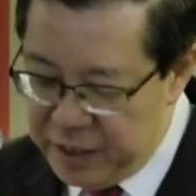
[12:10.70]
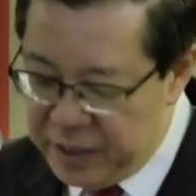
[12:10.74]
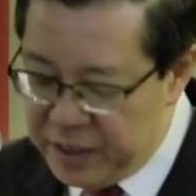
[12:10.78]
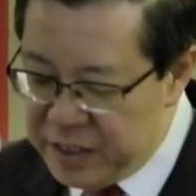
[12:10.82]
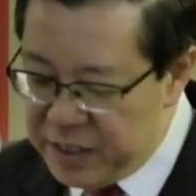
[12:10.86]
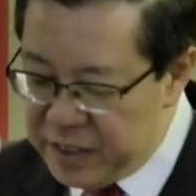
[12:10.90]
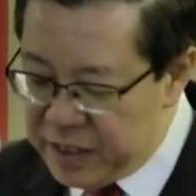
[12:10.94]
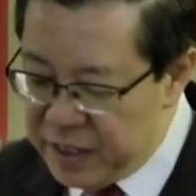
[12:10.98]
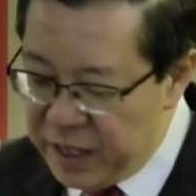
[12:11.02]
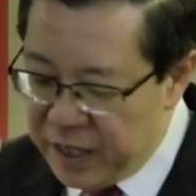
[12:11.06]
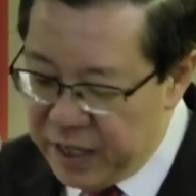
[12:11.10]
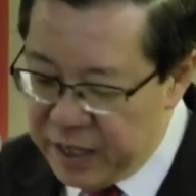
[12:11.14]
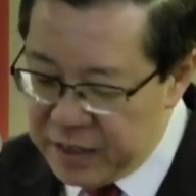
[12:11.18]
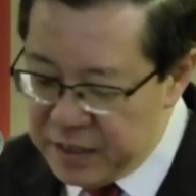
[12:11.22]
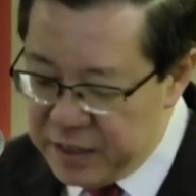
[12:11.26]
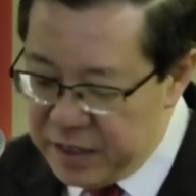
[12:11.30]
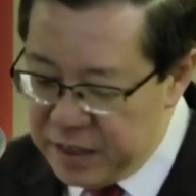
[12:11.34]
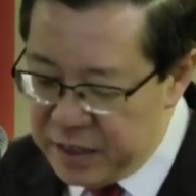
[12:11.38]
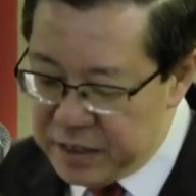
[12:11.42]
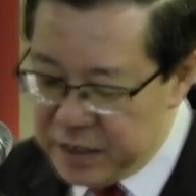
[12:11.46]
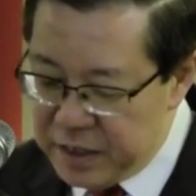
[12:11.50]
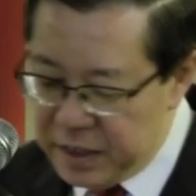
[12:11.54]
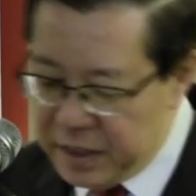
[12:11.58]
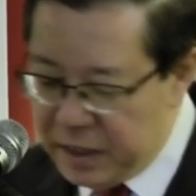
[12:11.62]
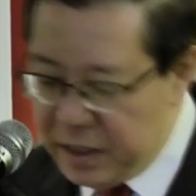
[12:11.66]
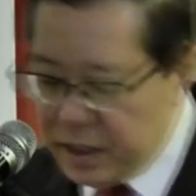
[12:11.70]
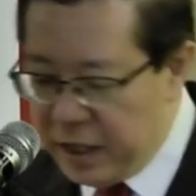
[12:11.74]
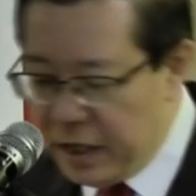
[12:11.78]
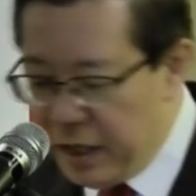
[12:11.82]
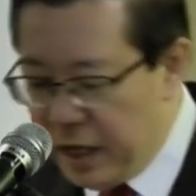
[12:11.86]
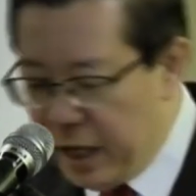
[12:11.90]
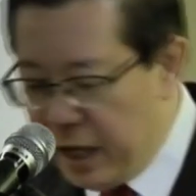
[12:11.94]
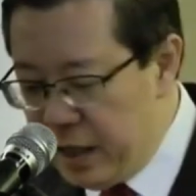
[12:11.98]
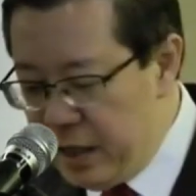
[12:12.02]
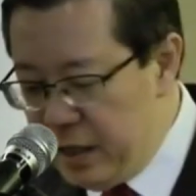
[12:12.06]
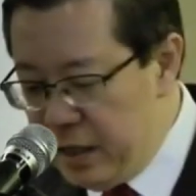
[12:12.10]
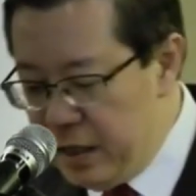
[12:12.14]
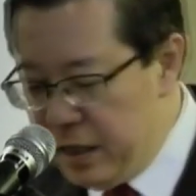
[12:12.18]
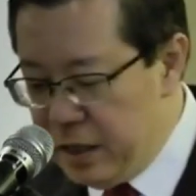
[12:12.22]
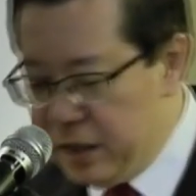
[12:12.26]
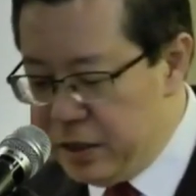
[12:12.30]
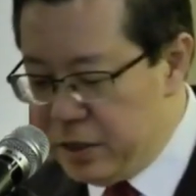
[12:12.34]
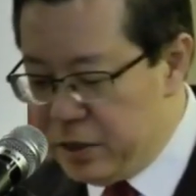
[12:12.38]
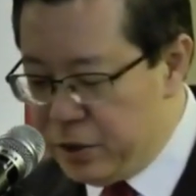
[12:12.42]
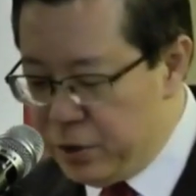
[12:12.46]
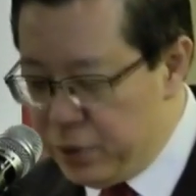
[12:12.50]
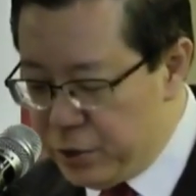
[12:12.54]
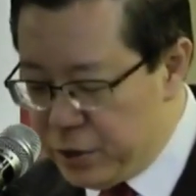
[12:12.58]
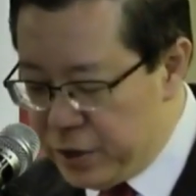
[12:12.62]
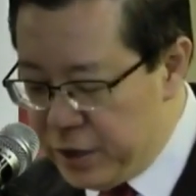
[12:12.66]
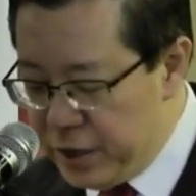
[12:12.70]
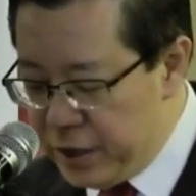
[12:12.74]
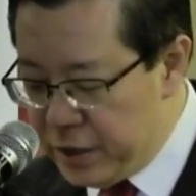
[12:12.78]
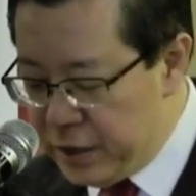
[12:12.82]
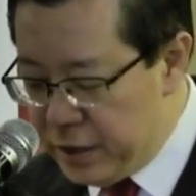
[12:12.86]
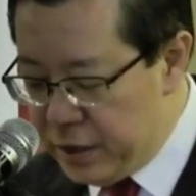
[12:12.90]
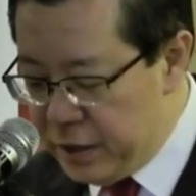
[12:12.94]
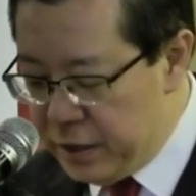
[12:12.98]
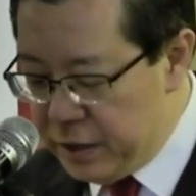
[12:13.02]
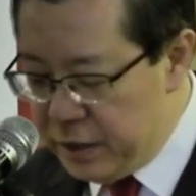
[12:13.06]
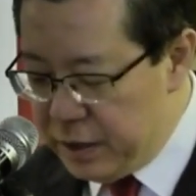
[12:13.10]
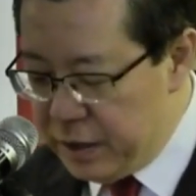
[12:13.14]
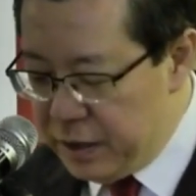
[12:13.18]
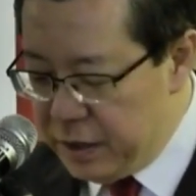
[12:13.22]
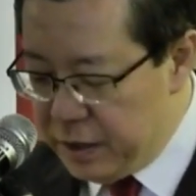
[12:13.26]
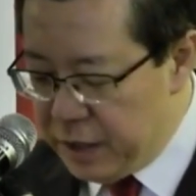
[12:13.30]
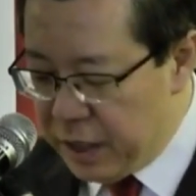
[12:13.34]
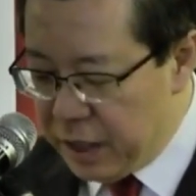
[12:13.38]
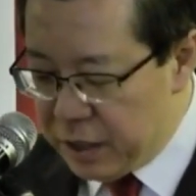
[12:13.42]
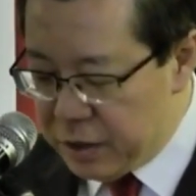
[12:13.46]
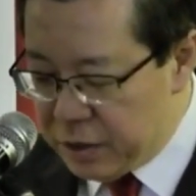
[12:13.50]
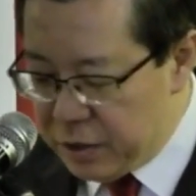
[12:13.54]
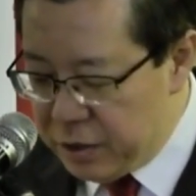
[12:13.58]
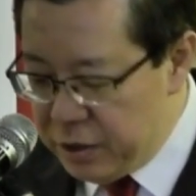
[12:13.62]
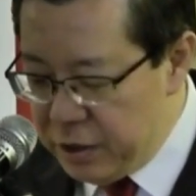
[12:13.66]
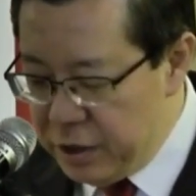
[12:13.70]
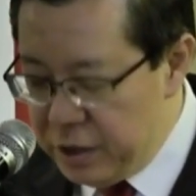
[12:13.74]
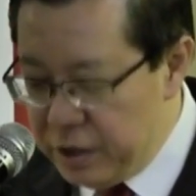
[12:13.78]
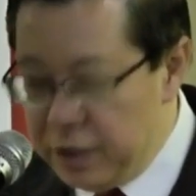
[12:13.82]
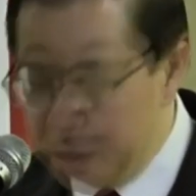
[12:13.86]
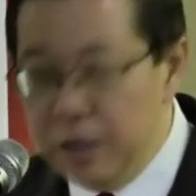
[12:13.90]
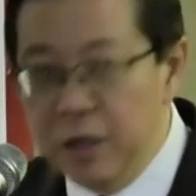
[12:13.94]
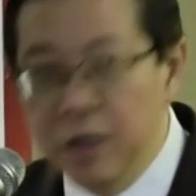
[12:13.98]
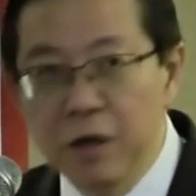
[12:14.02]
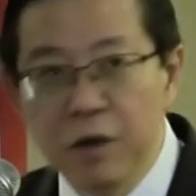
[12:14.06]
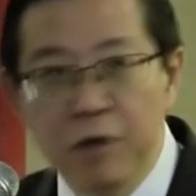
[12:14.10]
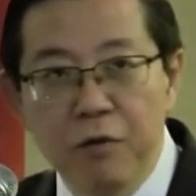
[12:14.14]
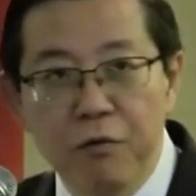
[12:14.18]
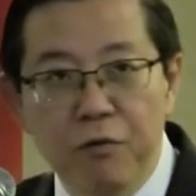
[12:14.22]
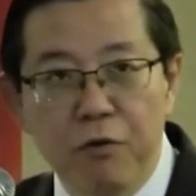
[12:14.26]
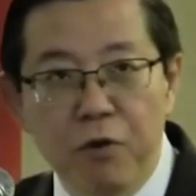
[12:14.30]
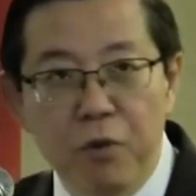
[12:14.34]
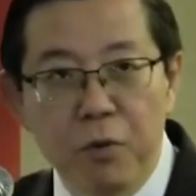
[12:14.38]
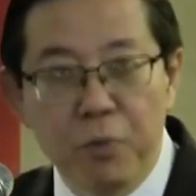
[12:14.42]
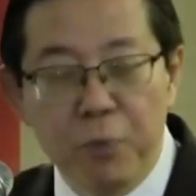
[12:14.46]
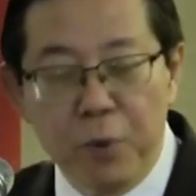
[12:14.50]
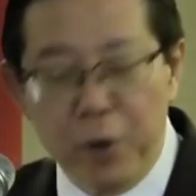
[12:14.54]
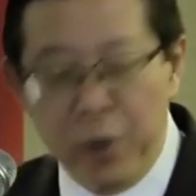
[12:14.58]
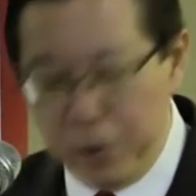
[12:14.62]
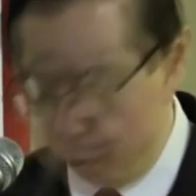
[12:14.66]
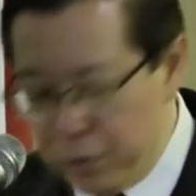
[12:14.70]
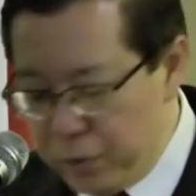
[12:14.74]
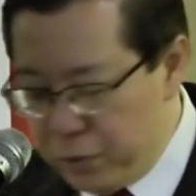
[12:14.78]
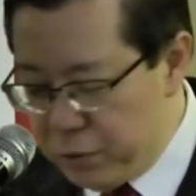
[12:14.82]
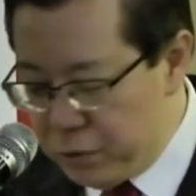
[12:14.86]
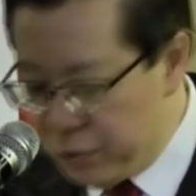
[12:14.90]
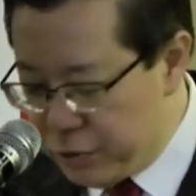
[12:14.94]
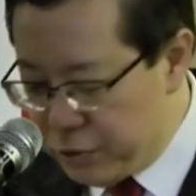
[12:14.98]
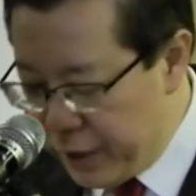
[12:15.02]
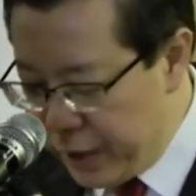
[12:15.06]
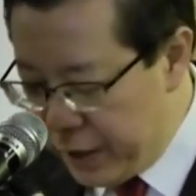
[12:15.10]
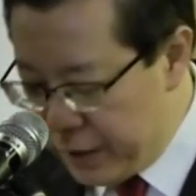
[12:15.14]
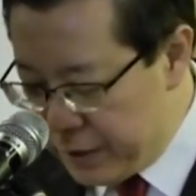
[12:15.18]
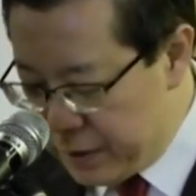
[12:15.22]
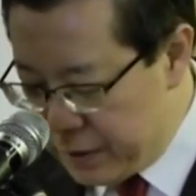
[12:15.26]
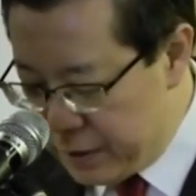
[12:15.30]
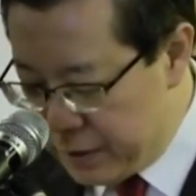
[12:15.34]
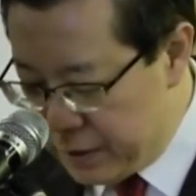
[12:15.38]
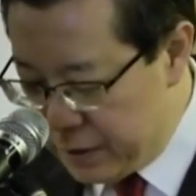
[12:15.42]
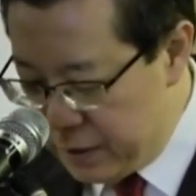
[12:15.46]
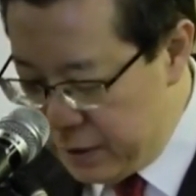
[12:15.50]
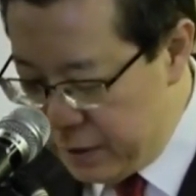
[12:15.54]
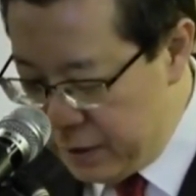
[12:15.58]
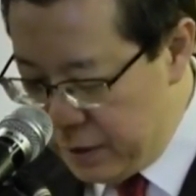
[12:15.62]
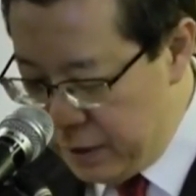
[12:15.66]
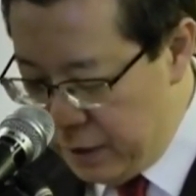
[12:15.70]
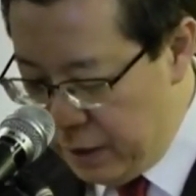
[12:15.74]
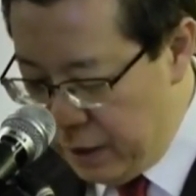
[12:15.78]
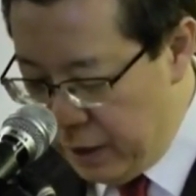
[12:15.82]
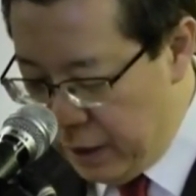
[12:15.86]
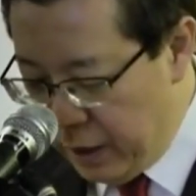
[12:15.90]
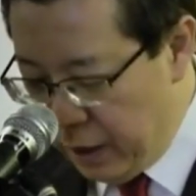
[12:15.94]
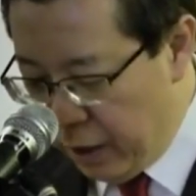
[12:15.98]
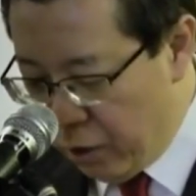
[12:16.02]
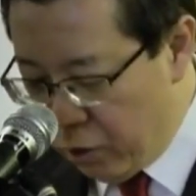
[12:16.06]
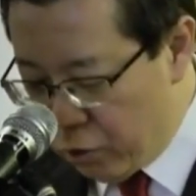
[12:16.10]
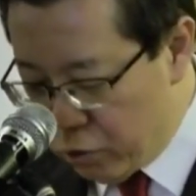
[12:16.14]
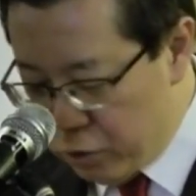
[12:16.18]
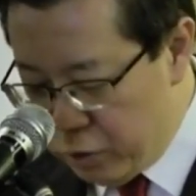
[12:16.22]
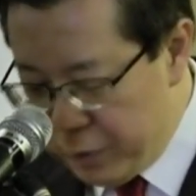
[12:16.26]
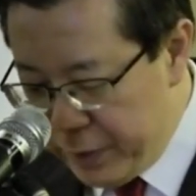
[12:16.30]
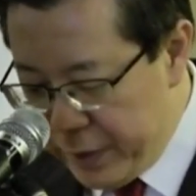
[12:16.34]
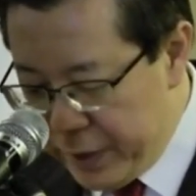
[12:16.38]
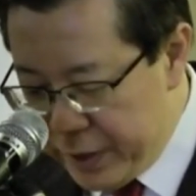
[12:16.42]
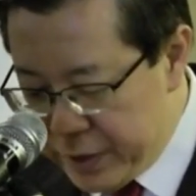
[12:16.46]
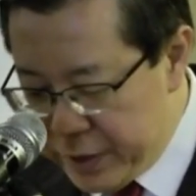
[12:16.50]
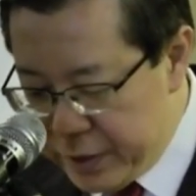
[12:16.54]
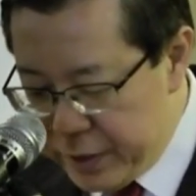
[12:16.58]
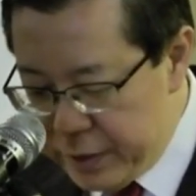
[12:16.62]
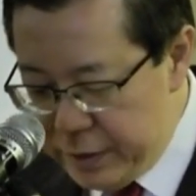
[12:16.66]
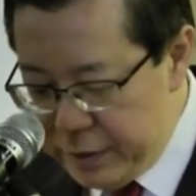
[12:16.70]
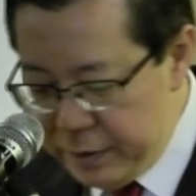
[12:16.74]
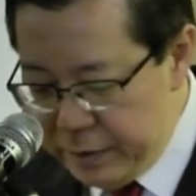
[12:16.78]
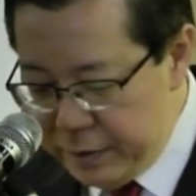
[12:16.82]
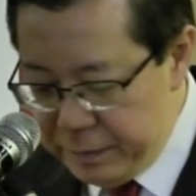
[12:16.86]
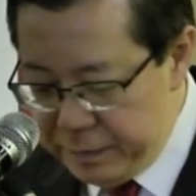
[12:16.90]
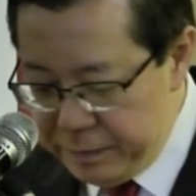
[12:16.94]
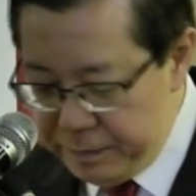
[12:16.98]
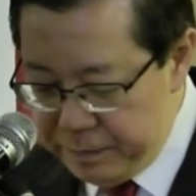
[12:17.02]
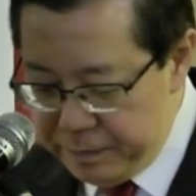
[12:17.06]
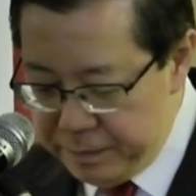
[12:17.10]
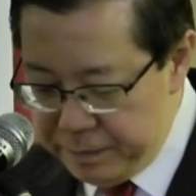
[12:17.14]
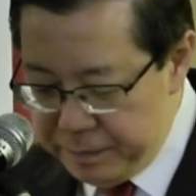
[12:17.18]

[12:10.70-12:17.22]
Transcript: Digitalization and other associated Industry 4.0 trends like automation,